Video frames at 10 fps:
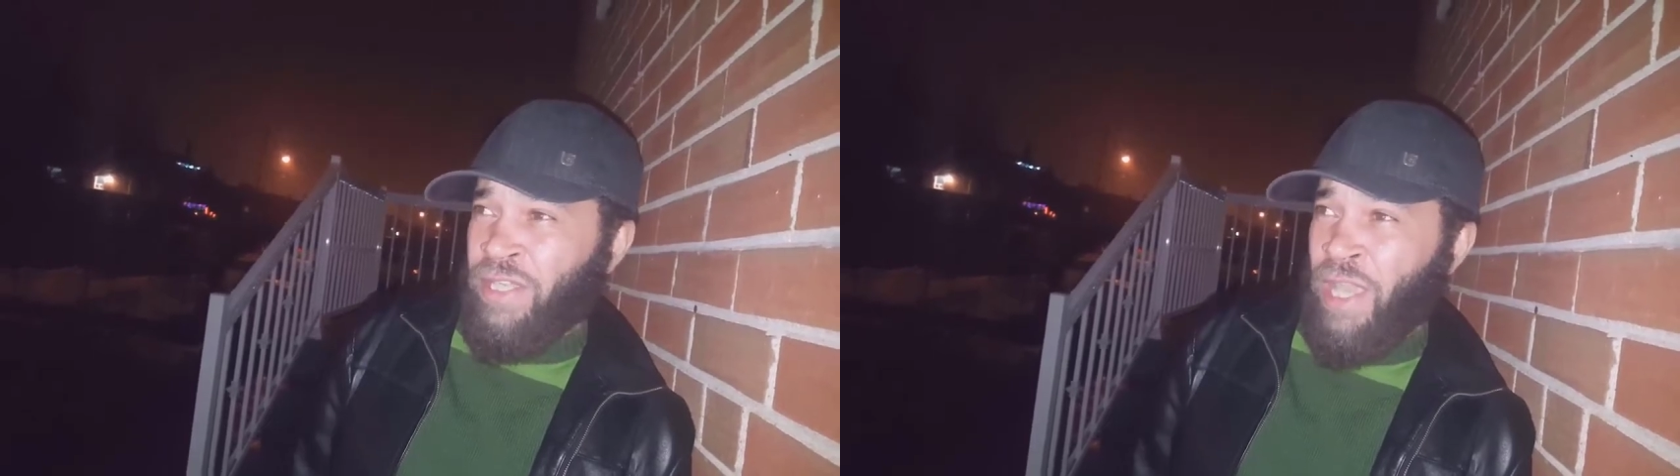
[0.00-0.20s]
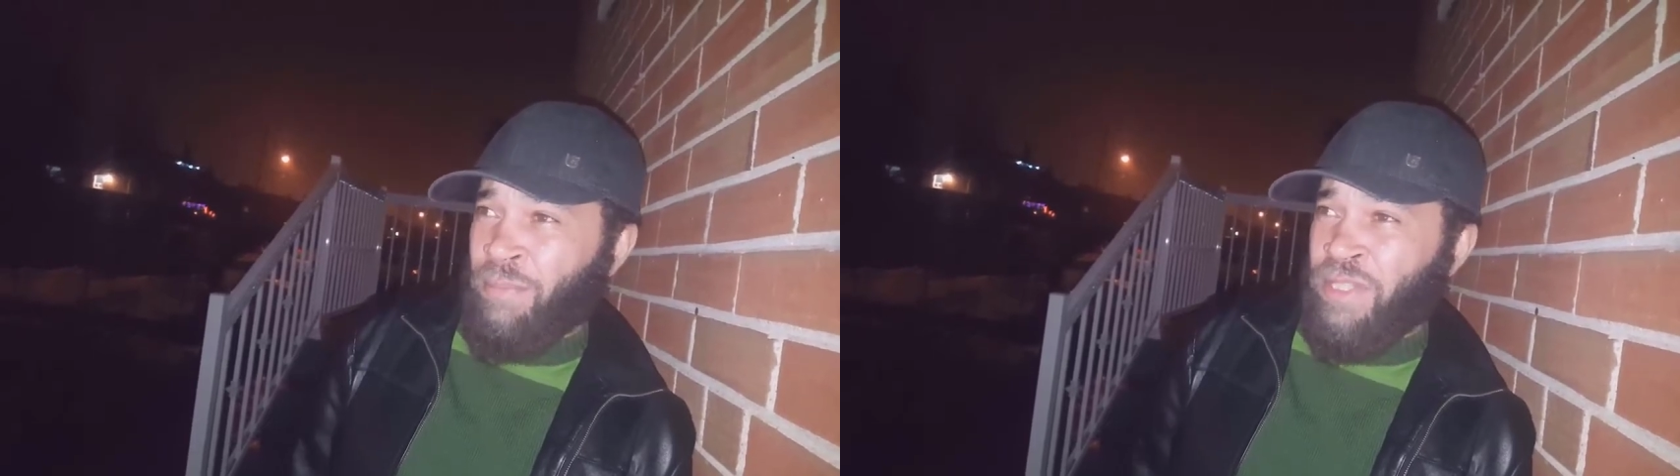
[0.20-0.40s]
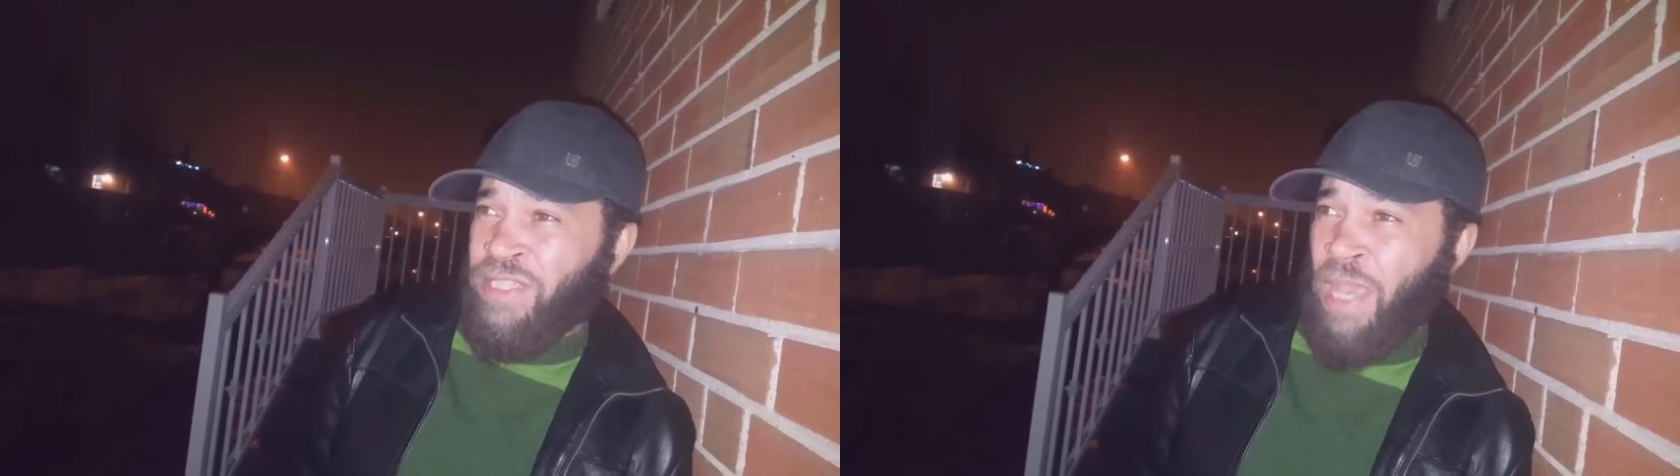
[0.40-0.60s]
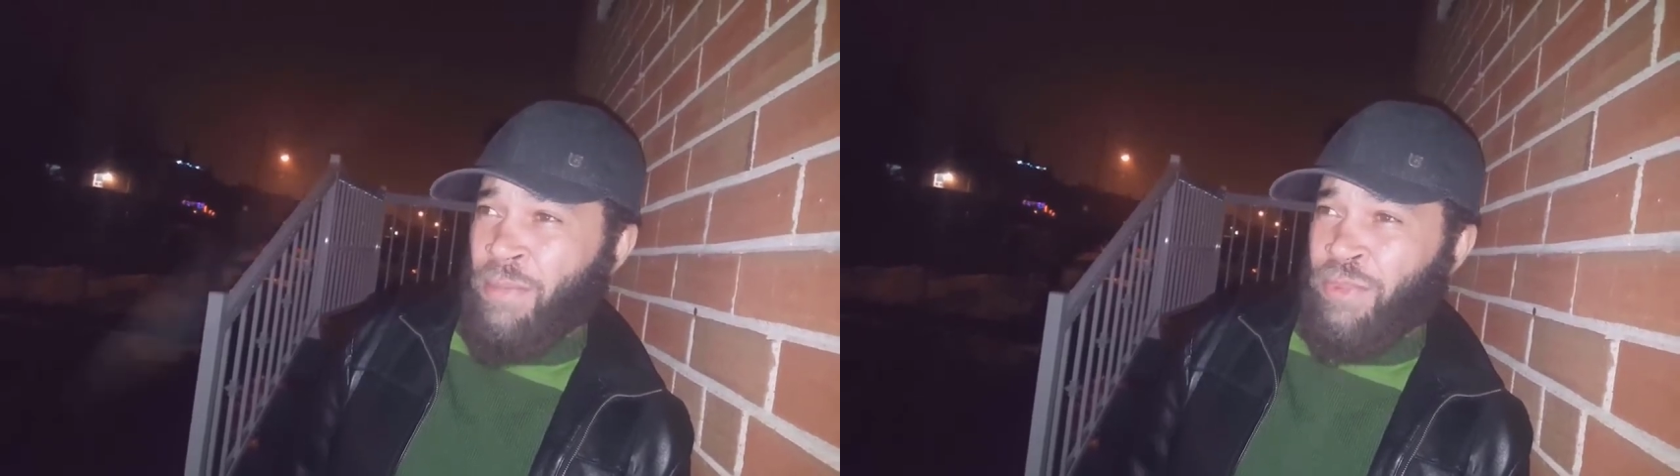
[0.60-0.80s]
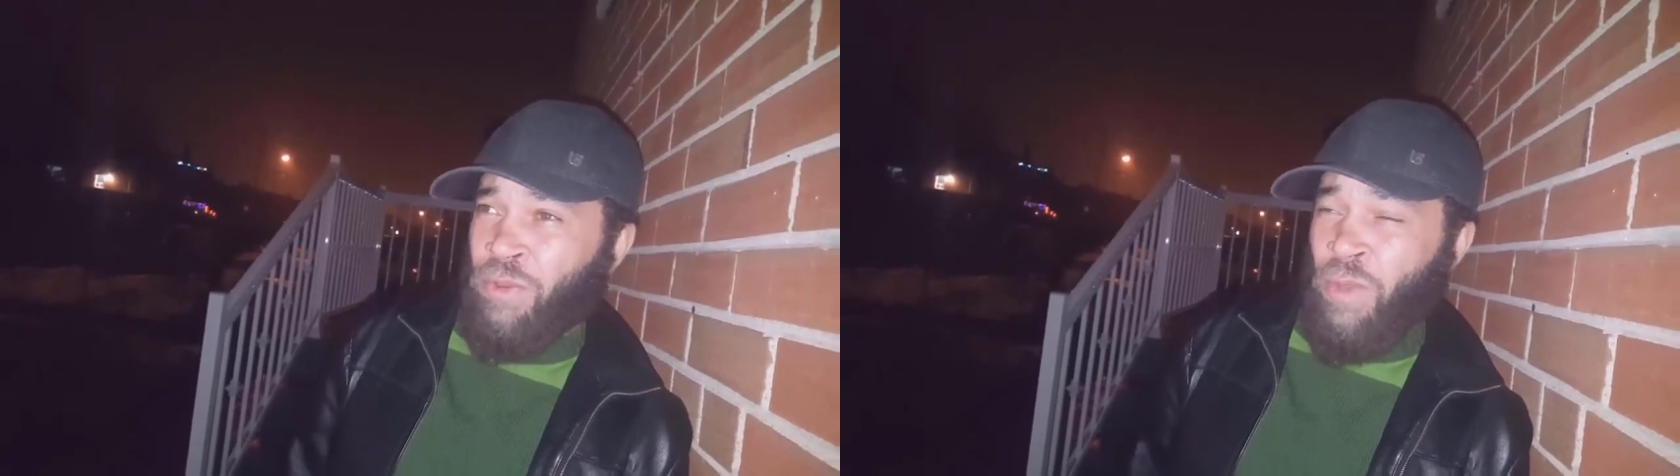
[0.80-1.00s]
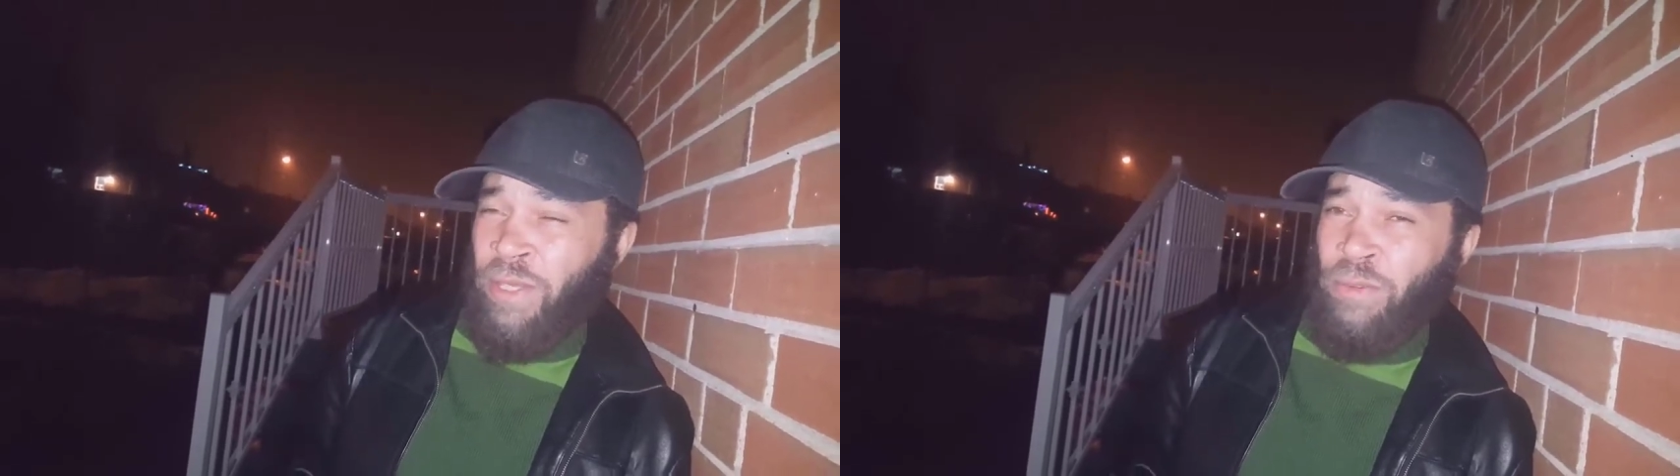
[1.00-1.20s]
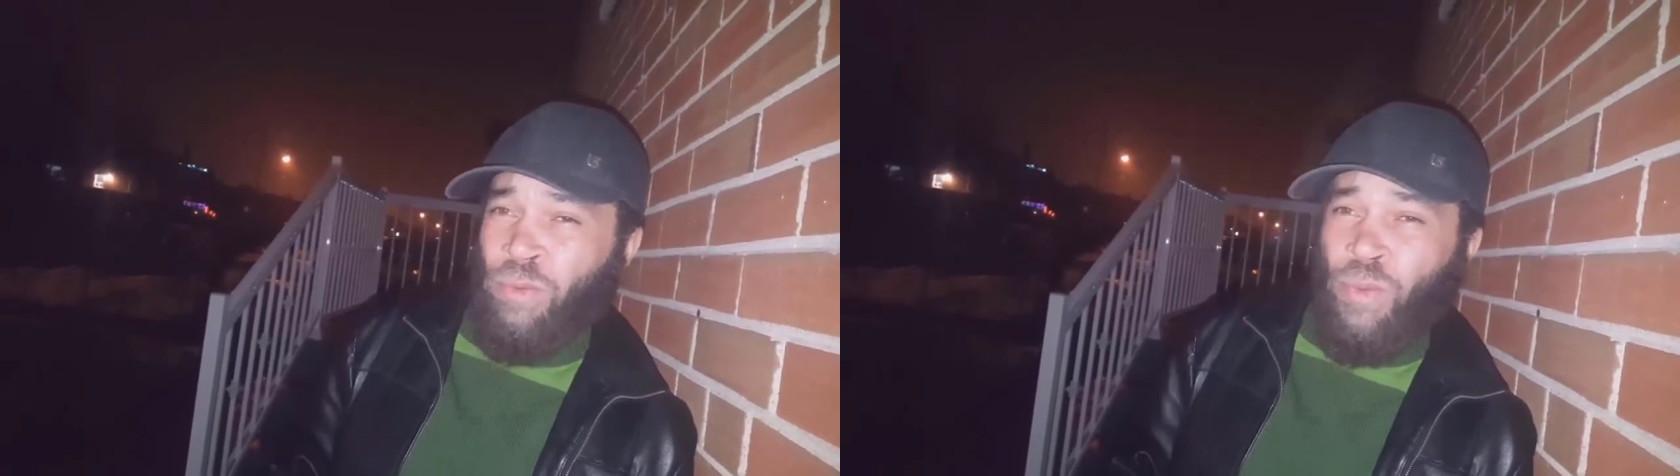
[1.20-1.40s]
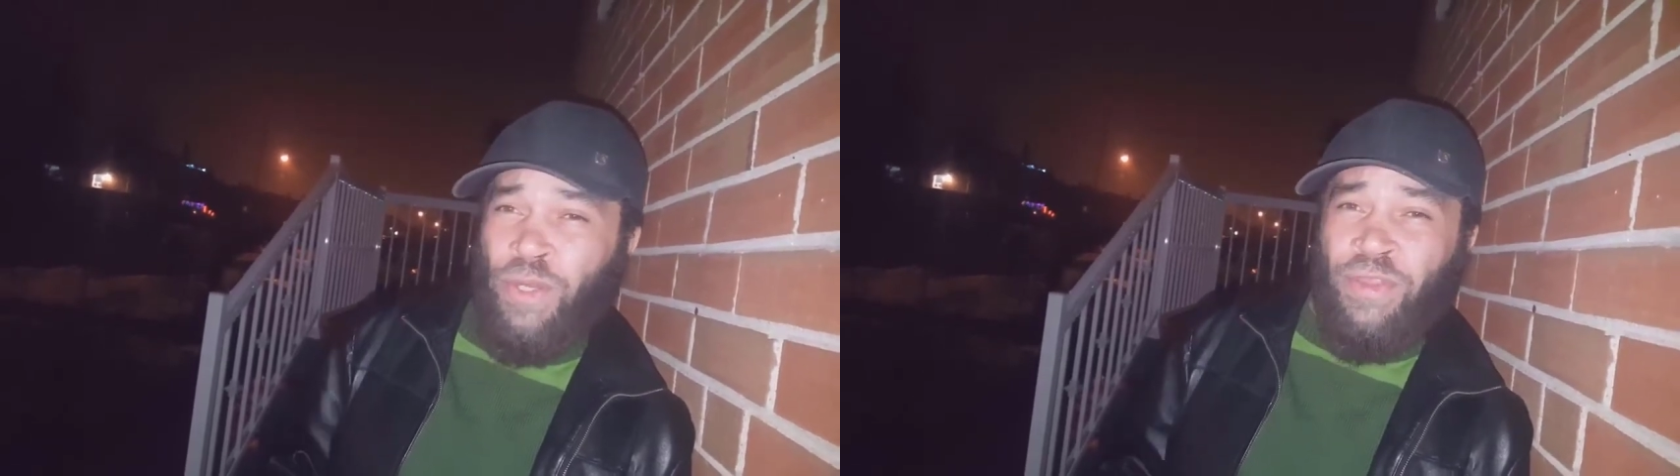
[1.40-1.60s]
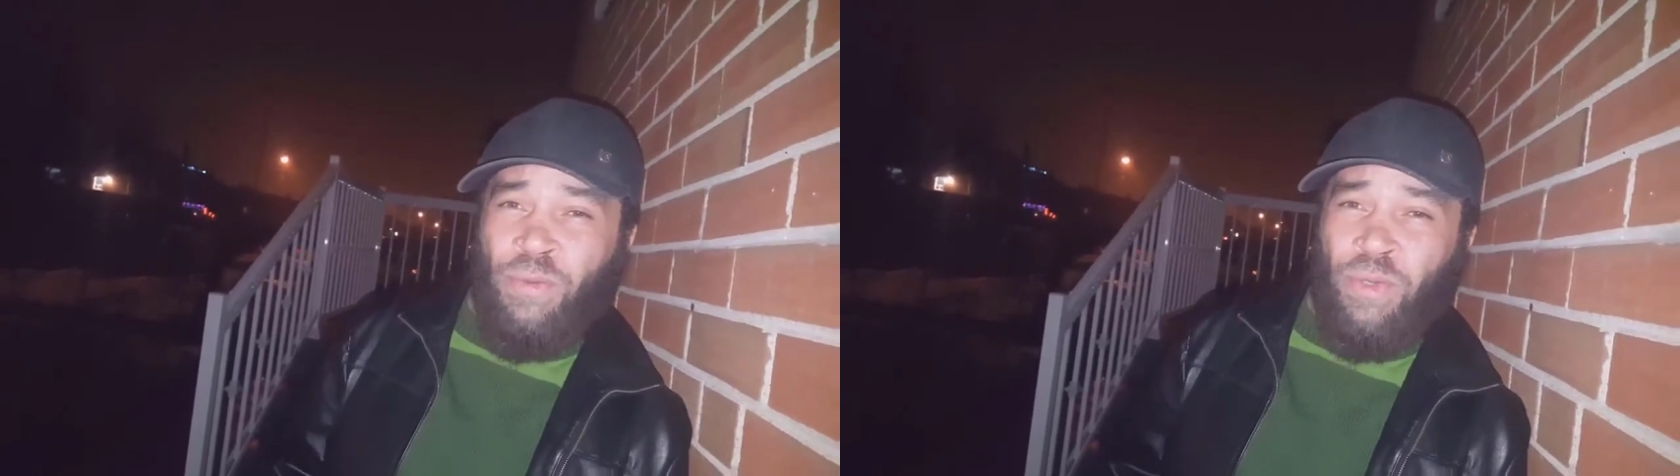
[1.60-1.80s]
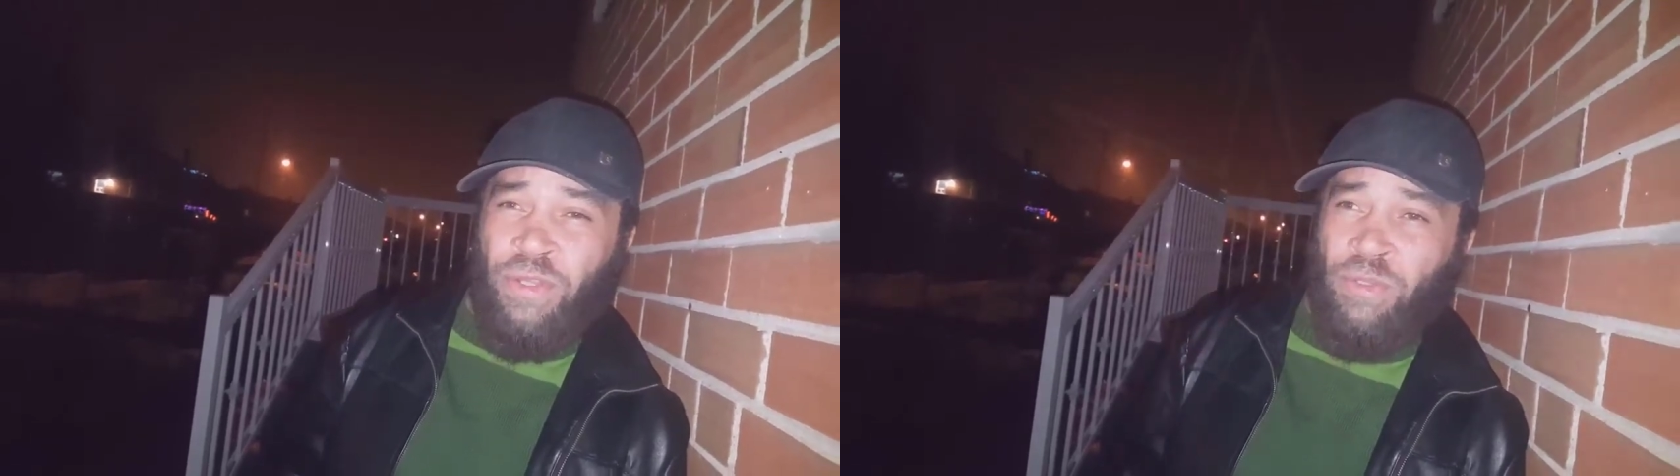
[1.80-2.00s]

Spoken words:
kept the Sabbath no matter where they were in